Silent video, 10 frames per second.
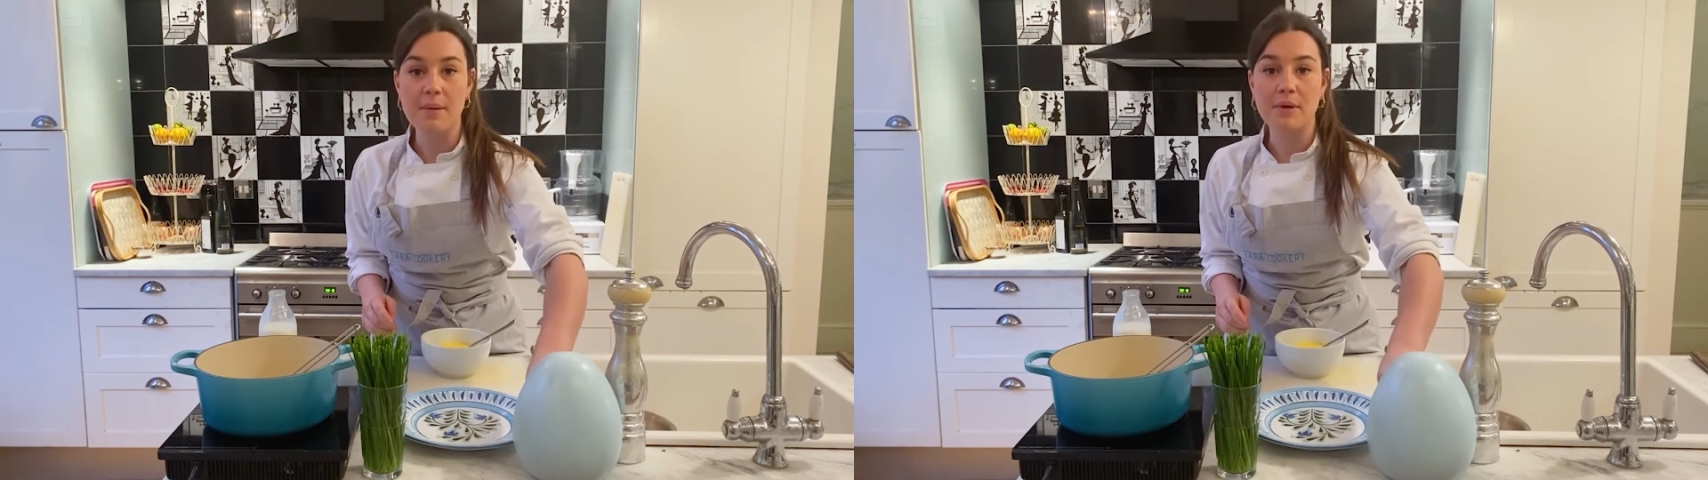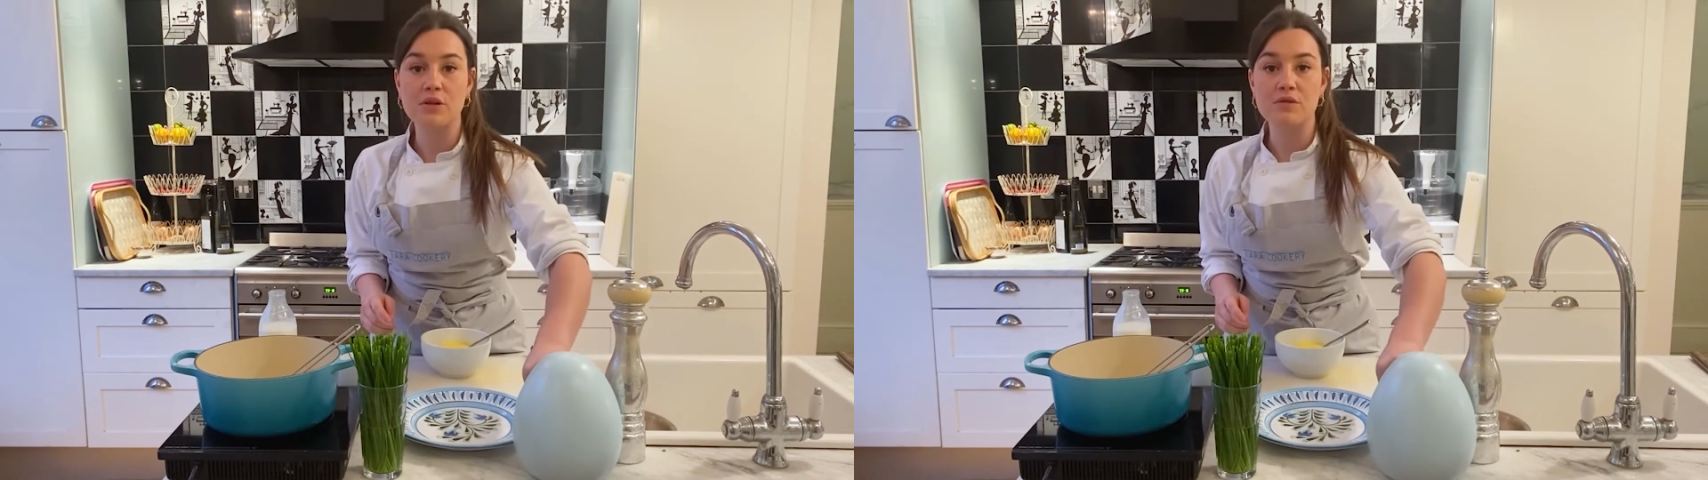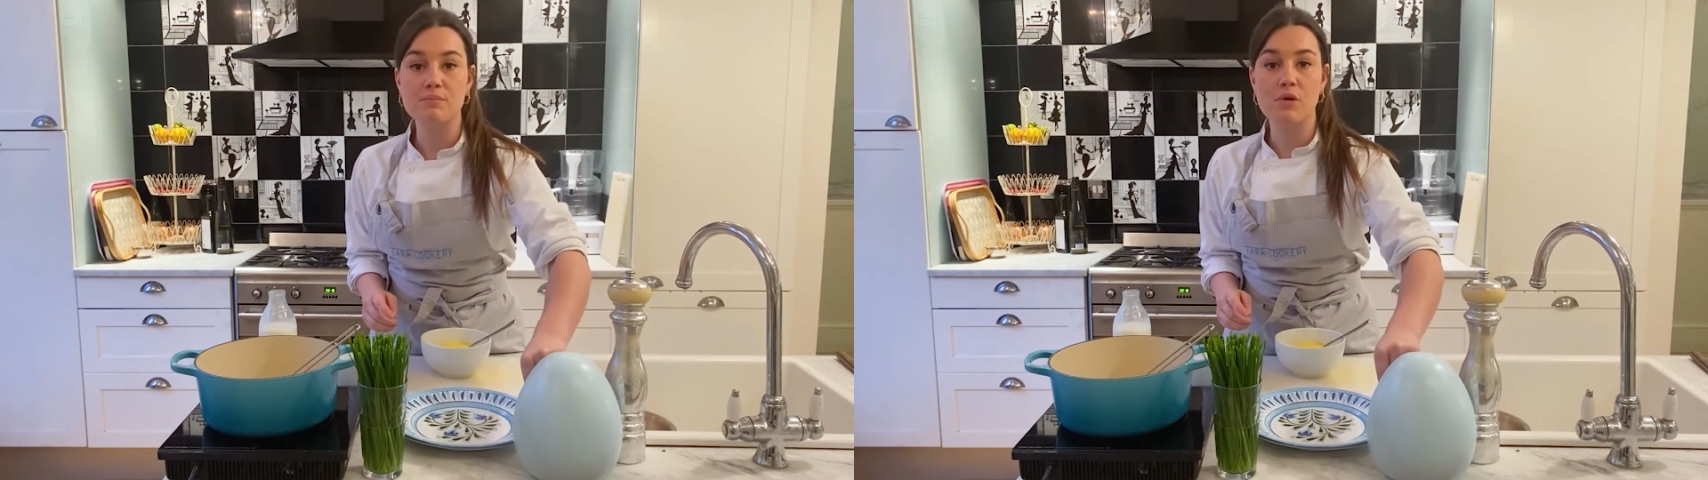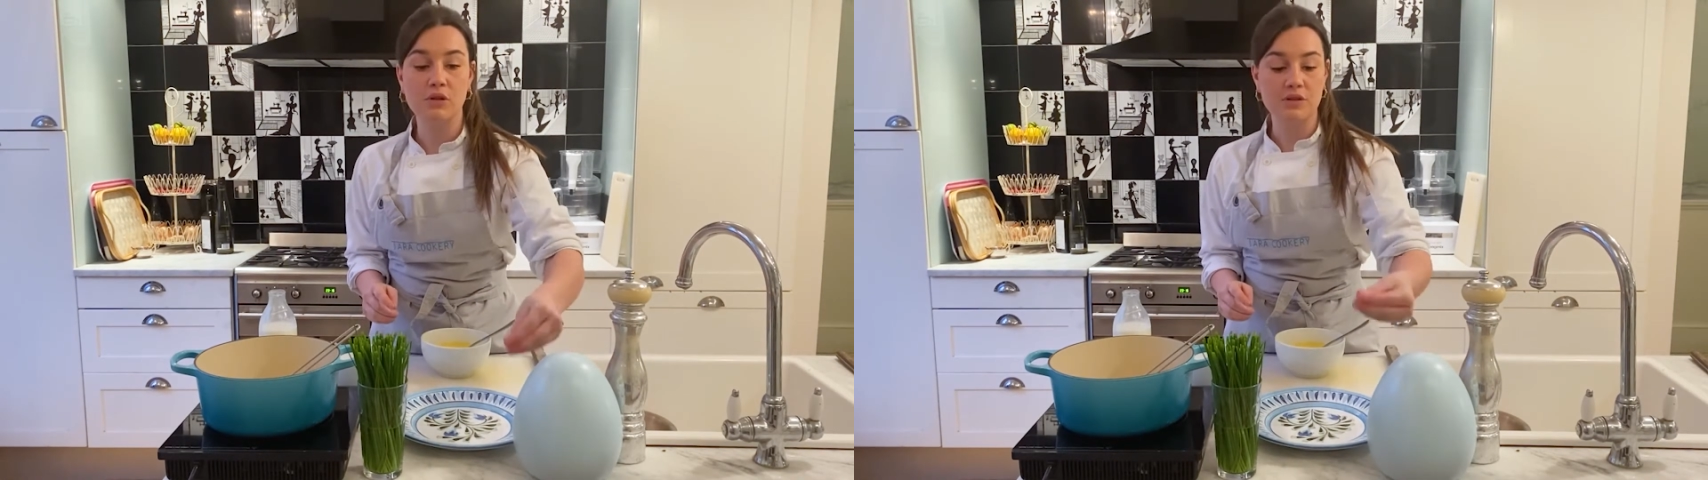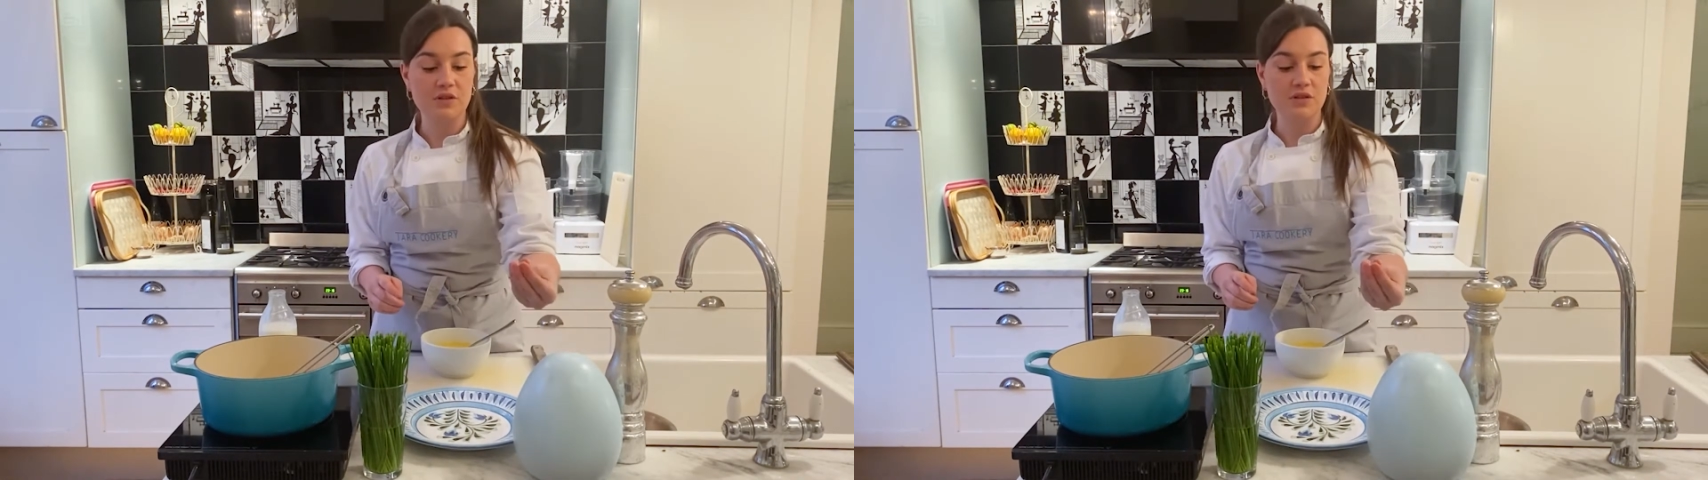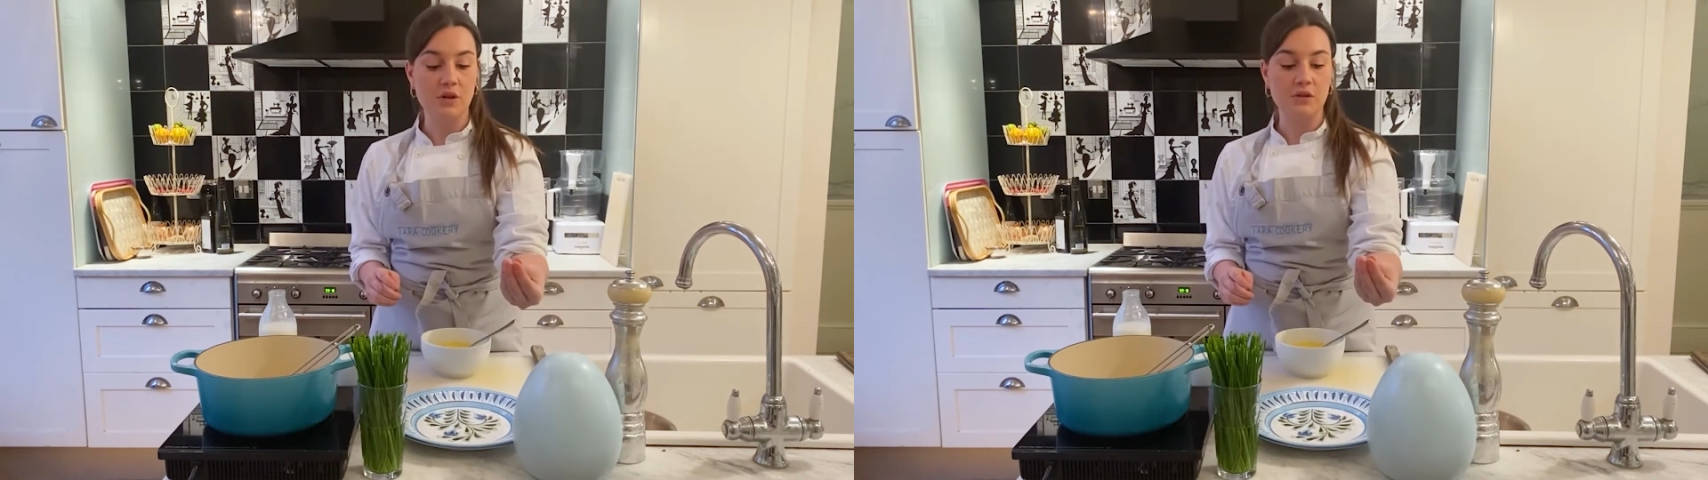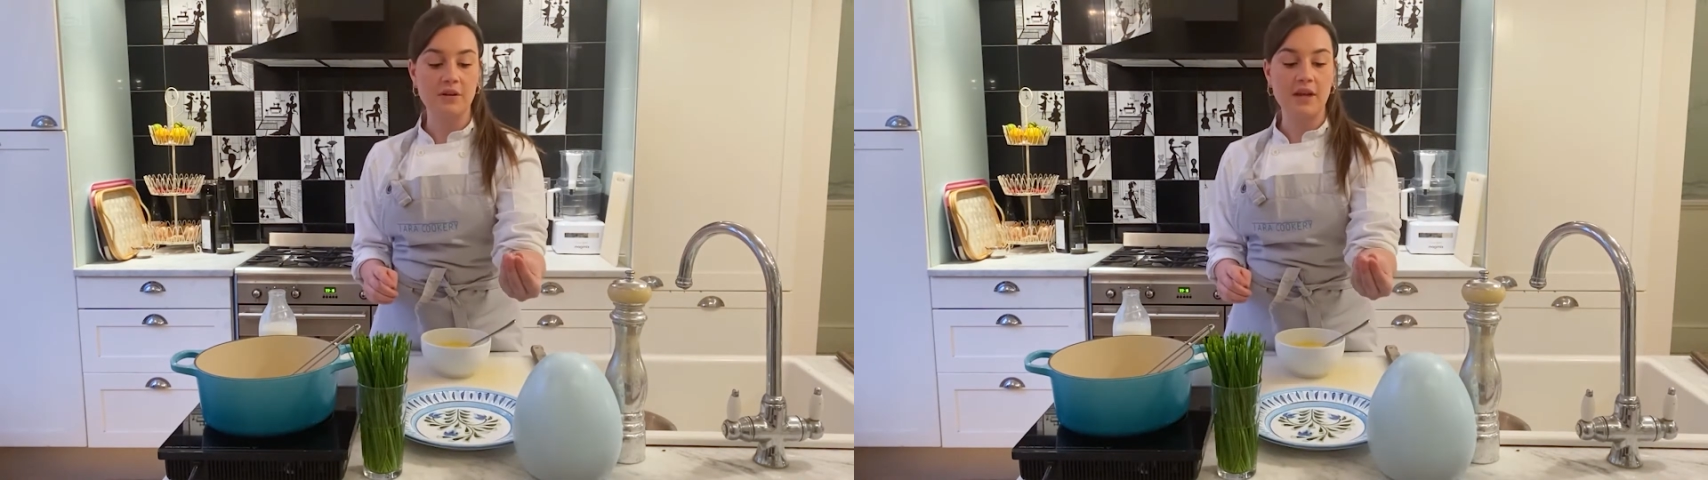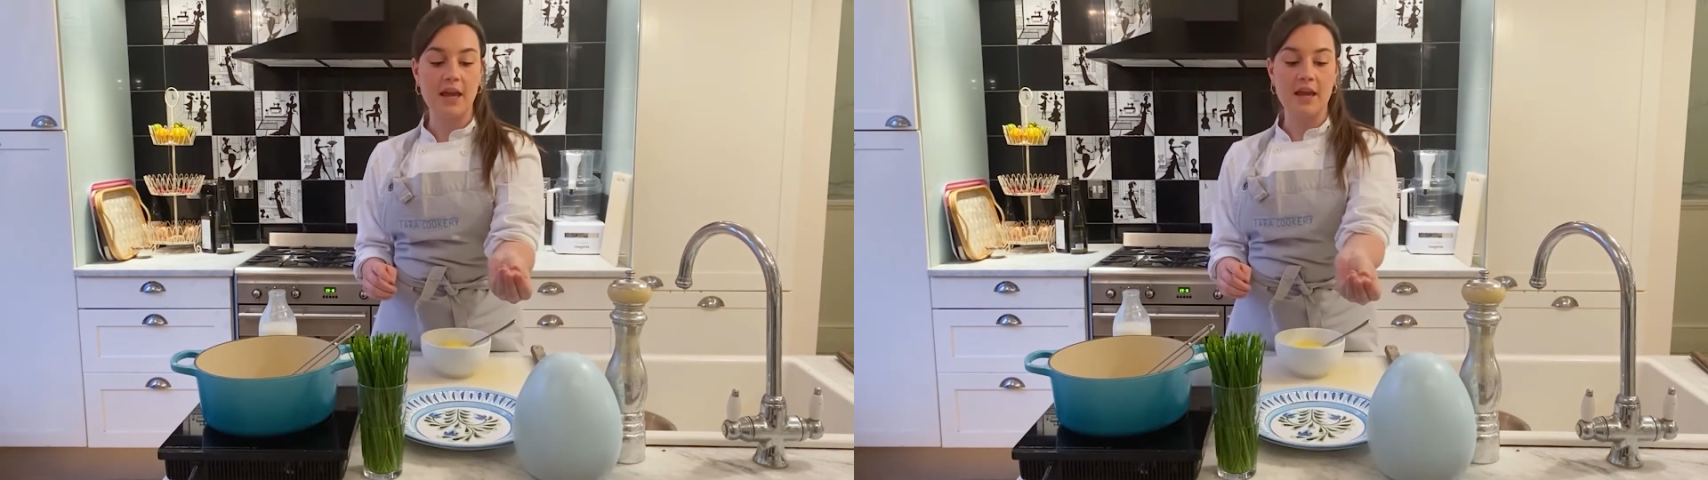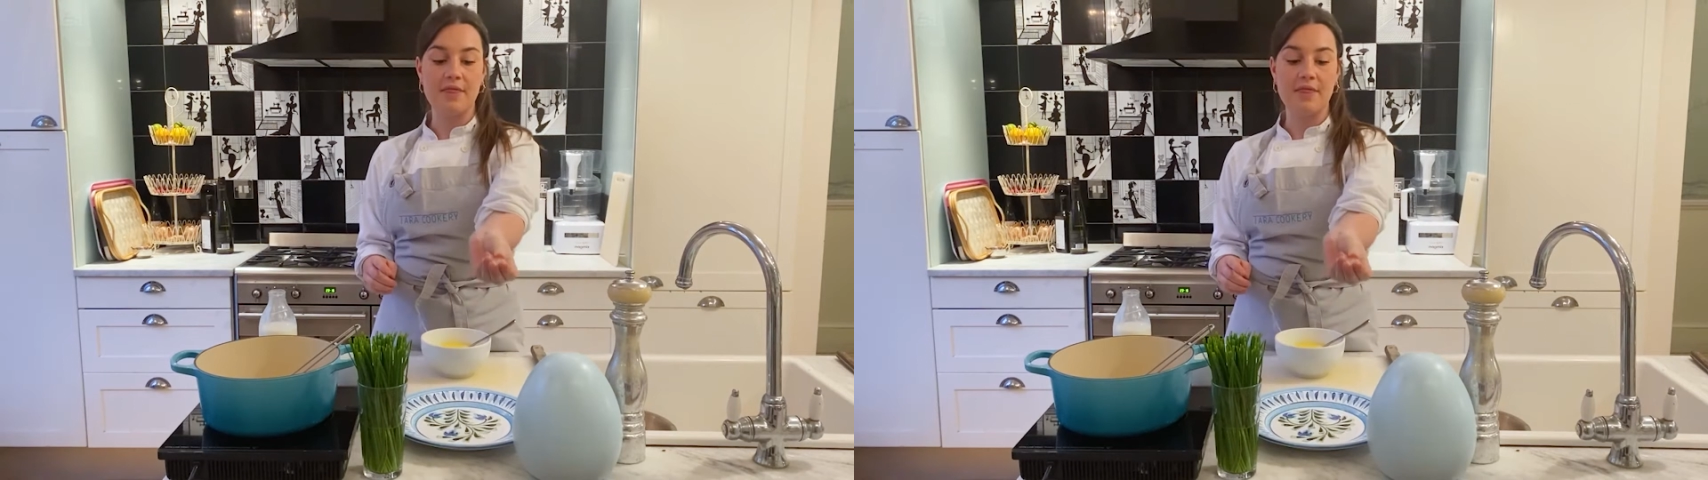I'm gonna use molten salt, okay?